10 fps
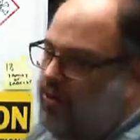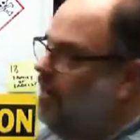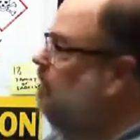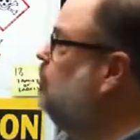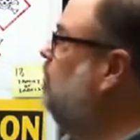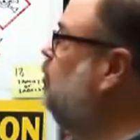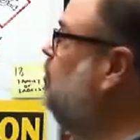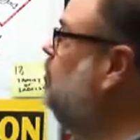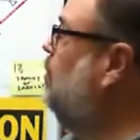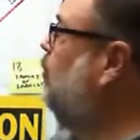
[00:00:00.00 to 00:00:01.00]
If something
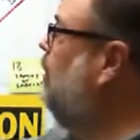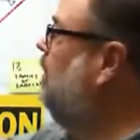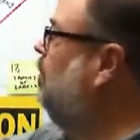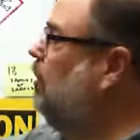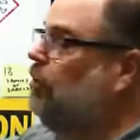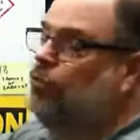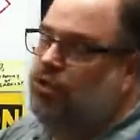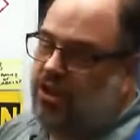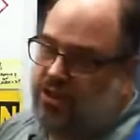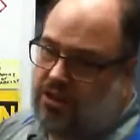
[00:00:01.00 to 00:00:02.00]
was a marine
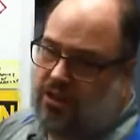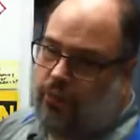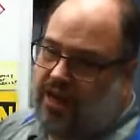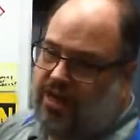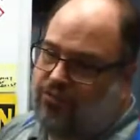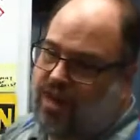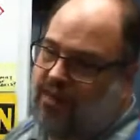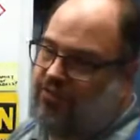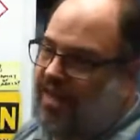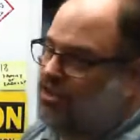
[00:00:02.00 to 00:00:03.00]
pollutant, it would have to have
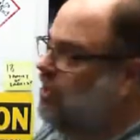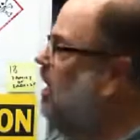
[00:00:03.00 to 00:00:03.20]
that sign